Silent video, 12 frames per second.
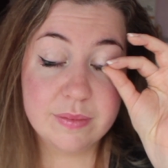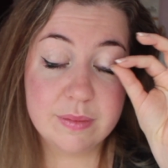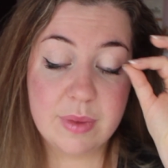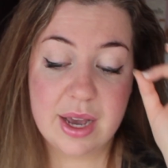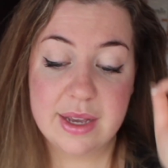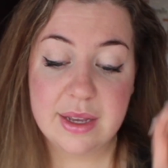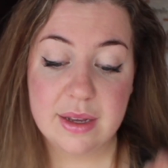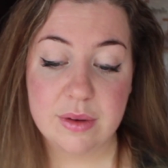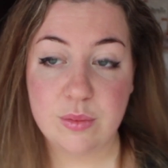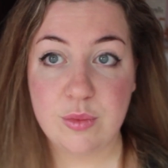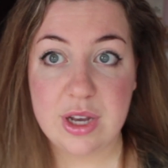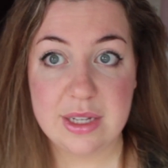my
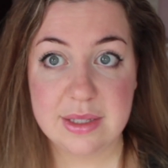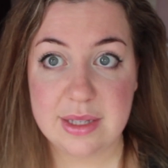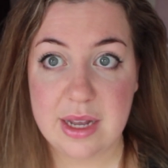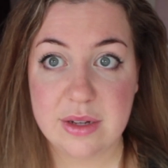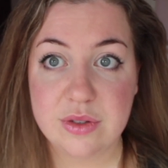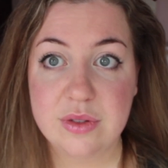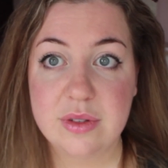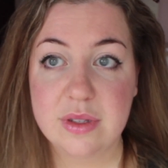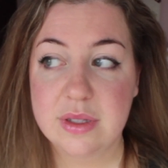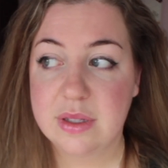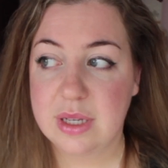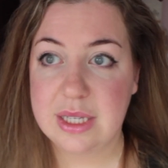white
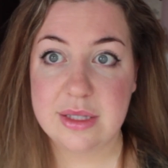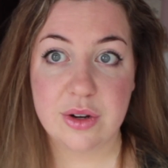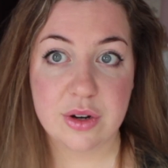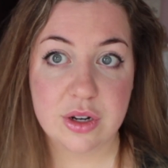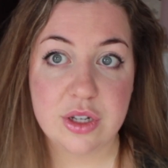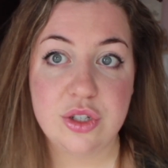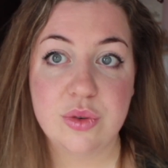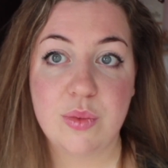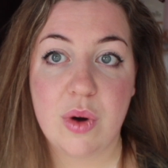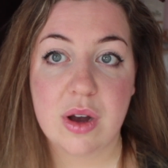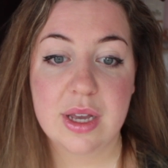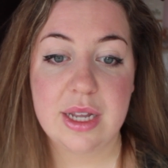sandals because they're good to
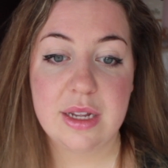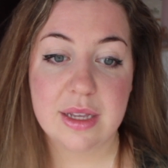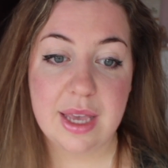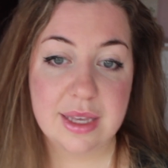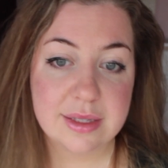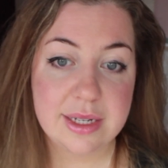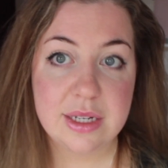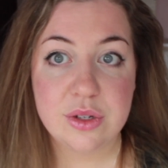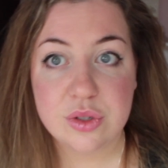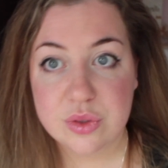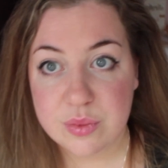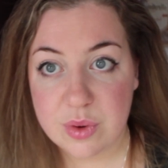walk in case I needed to